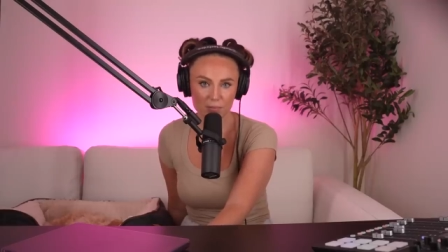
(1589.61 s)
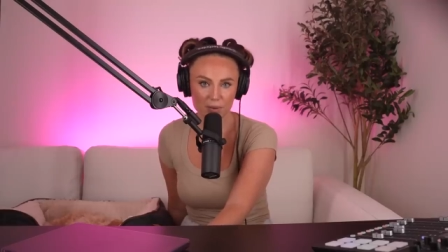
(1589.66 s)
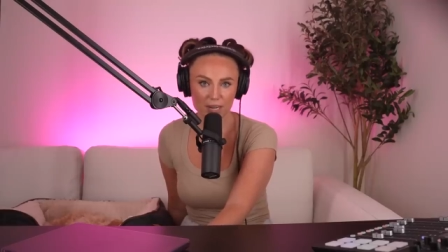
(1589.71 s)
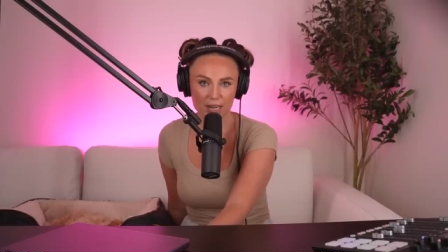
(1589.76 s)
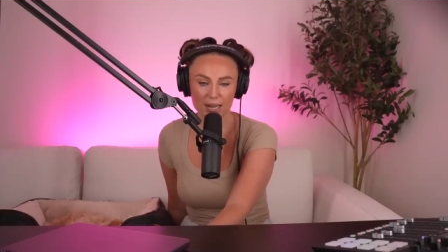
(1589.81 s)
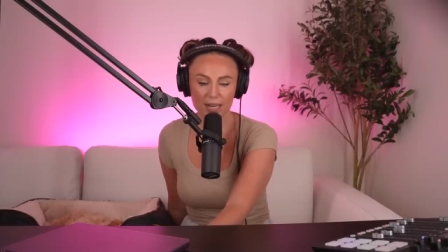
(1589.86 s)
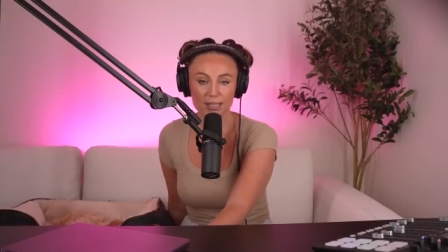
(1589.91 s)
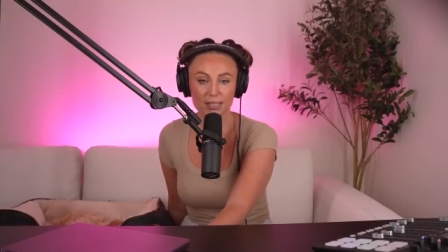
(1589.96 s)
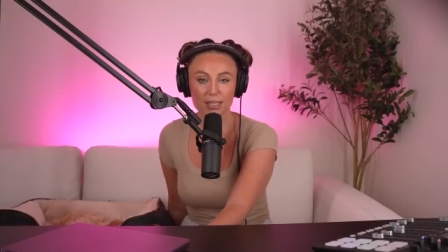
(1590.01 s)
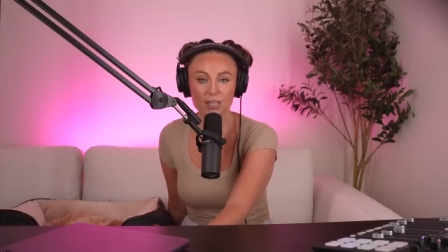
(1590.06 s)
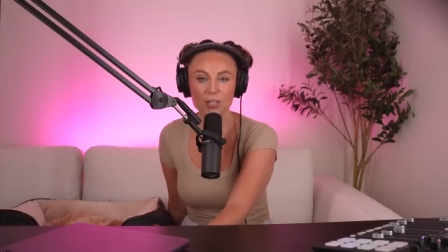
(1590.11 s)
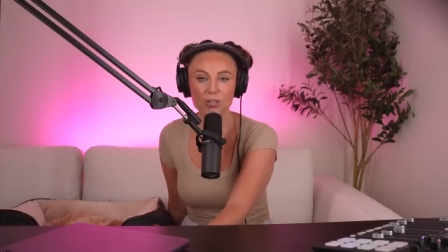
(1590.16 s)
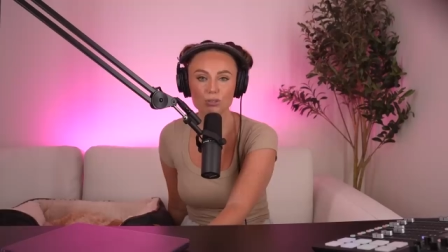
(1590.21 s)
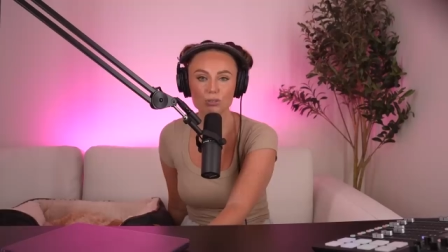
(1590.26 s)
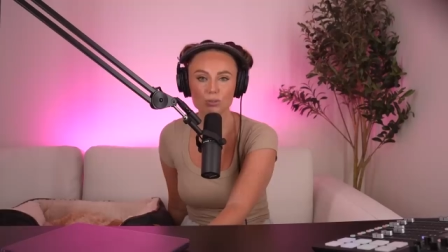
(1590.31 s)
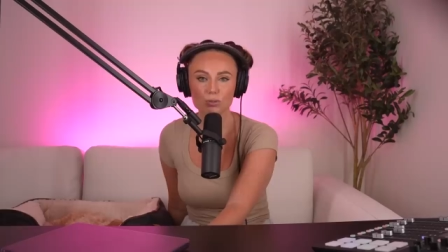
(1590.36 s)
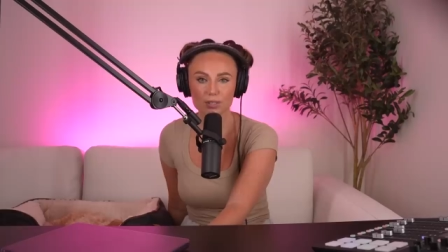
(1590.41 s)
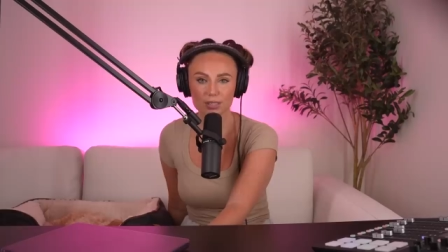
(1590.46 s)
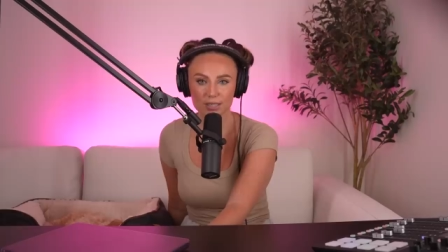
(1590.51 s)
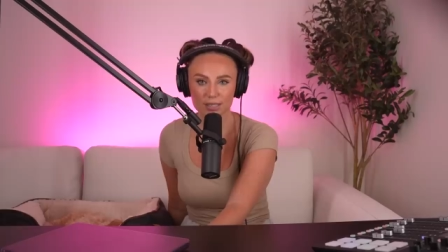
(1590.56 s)
but he
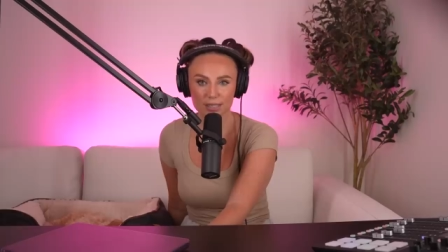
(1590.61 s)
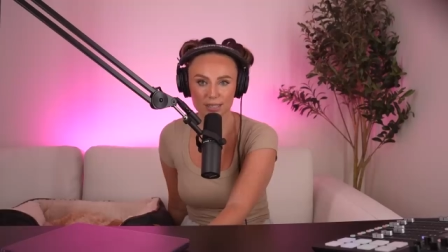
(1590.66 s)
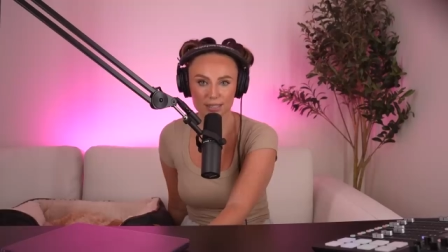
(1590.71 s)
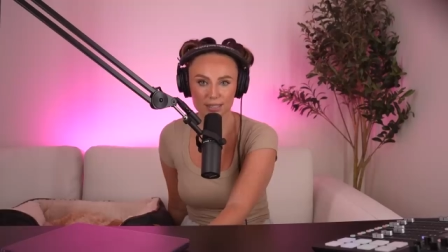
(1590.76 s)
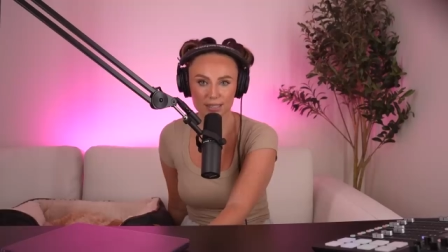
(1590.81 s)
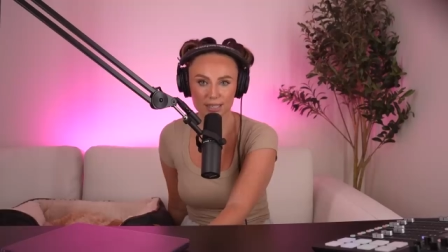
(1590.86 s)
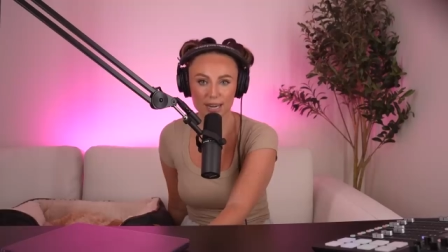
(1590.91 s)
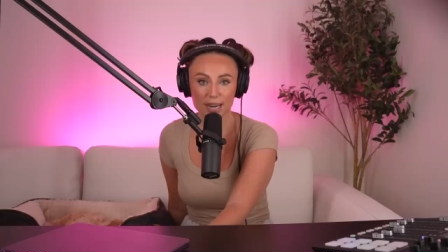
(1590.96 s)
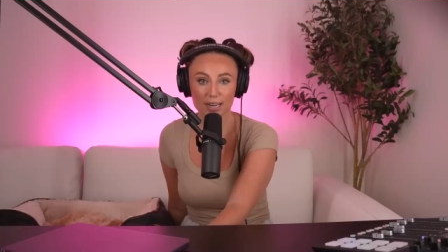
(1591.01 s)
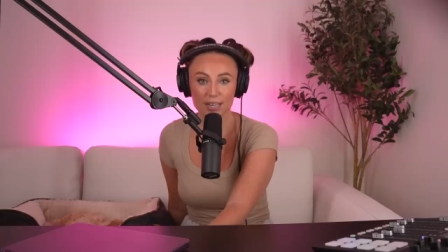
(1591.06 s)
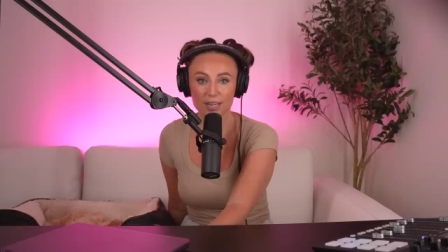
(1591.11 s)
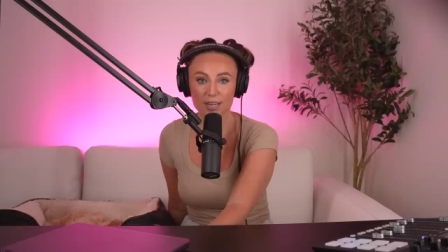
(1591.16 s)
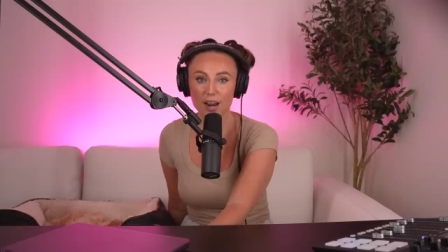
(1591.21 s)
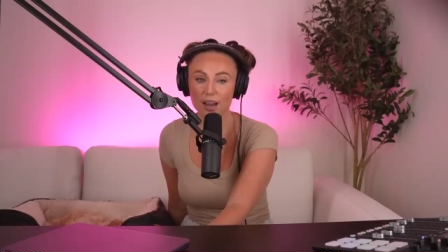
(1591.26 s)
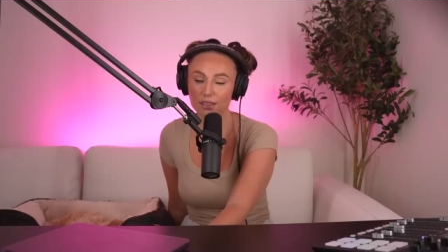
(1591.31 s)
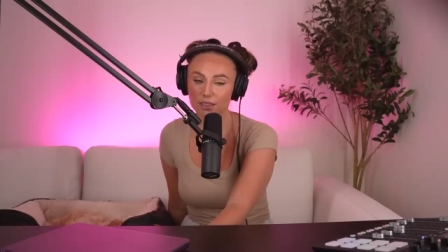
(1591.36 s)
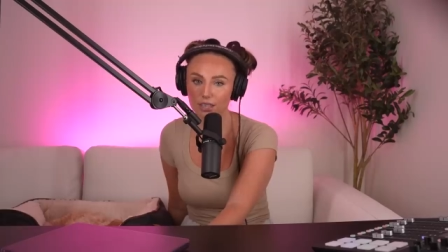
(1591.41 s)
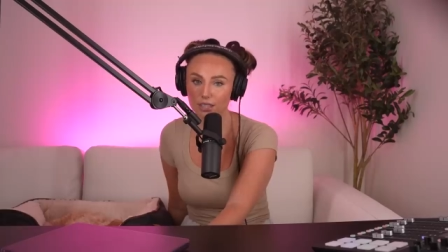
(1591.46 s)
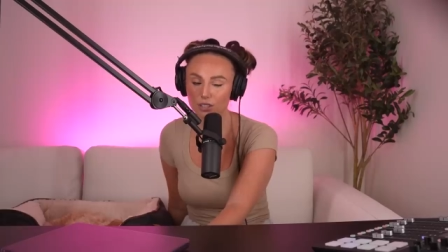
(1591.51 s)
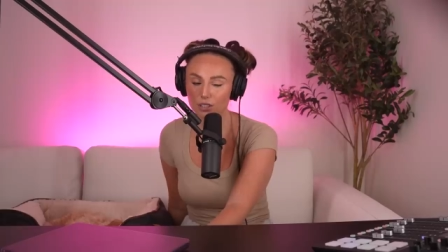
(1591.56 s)
continued to insist he had
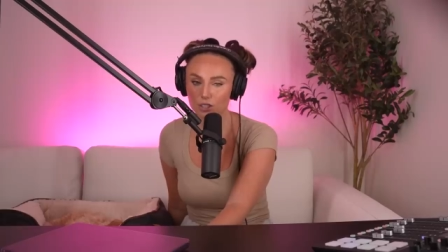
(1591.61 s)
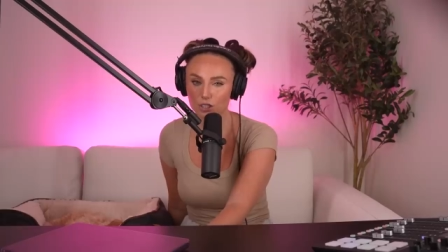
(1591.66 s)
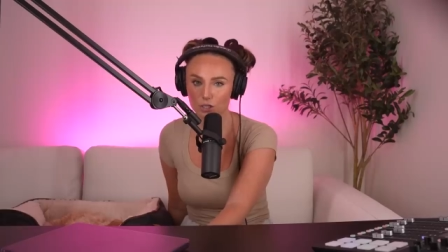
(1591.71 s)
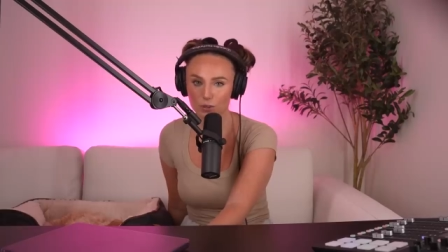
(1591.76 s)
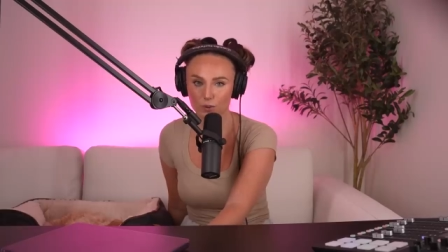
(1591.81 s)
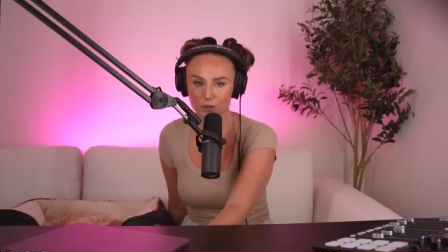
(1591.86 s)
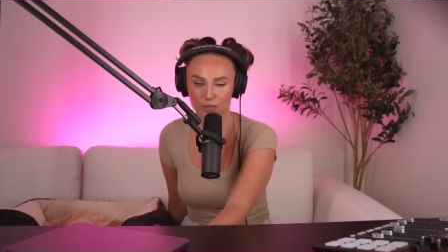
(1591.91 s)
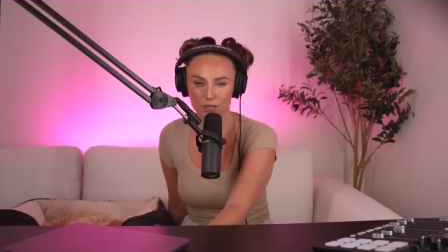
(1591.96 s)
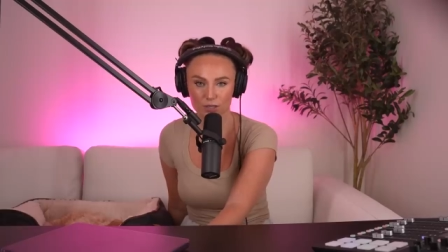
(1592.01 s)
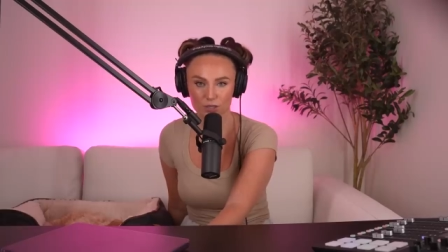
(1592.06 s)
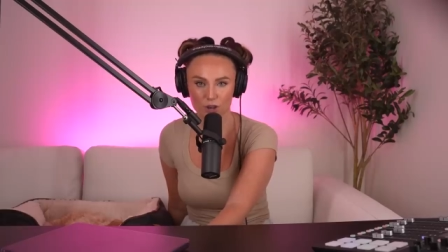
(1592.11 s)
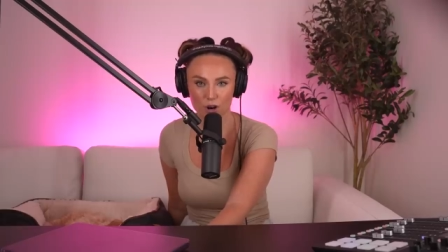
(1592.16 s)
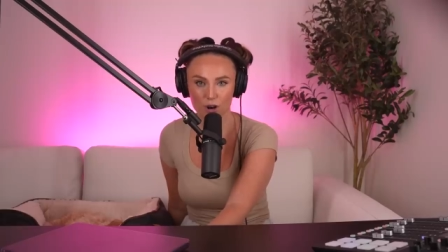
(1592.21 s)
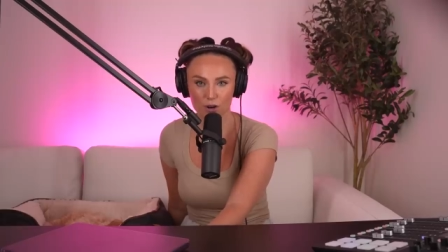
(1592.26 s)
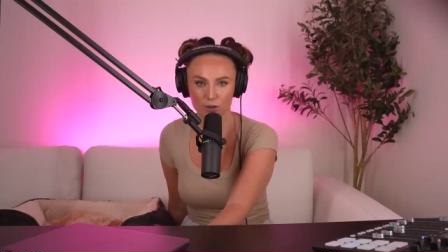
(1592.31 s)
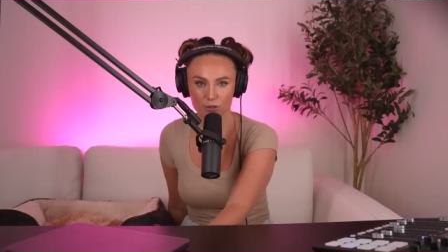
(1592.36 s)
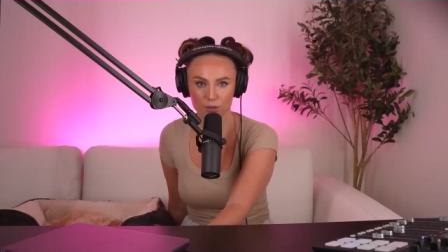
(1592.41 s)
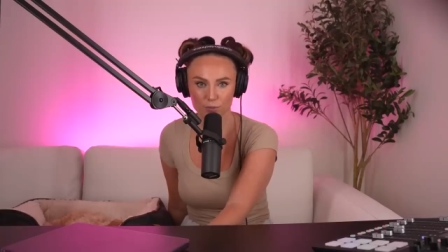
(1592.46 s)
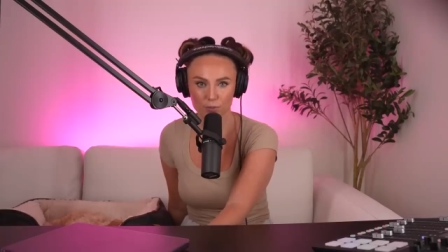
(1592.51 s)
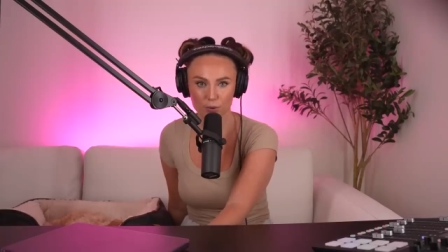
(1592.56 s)
nothing to do with his
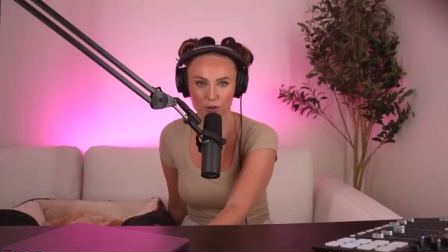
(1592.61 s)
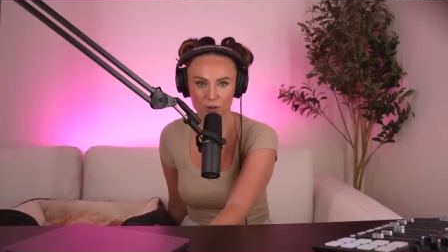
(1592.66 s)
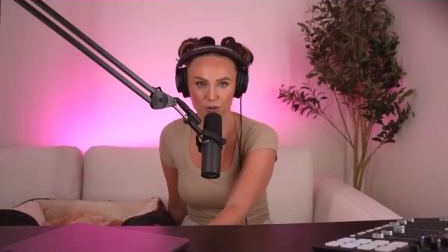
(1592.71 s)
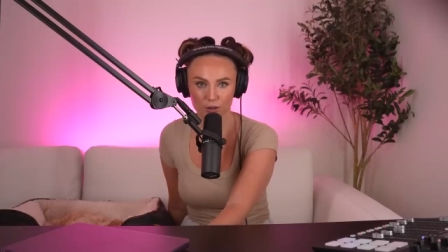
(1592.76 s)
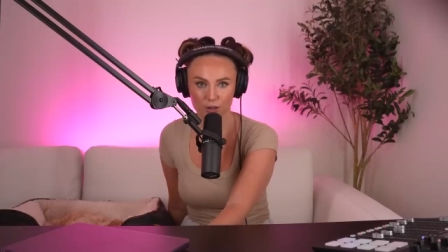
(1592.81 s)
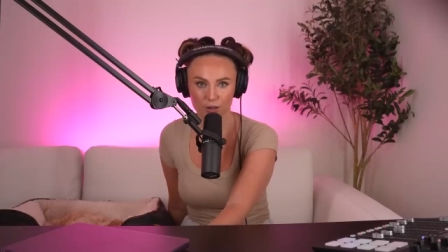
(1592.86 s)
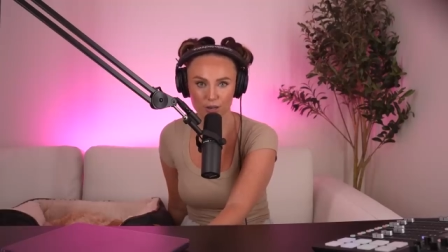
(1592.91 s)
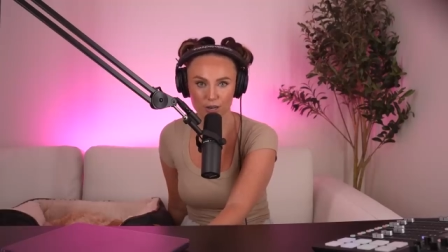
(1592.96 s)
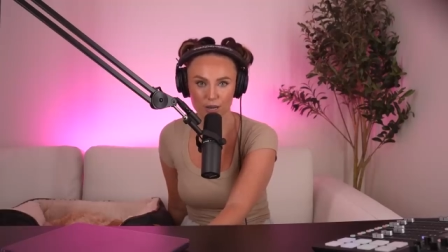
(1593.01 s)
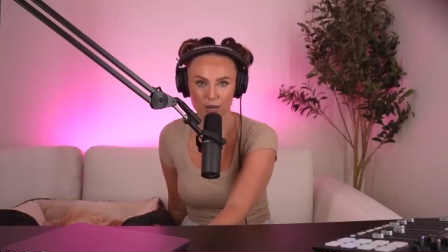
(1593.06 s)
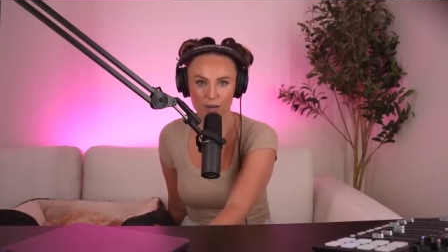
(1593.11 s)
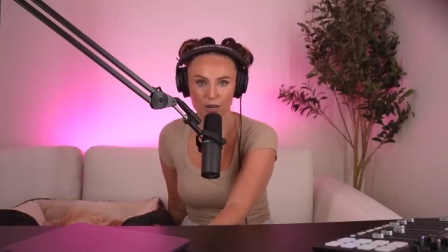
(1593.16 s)
daughter's murder.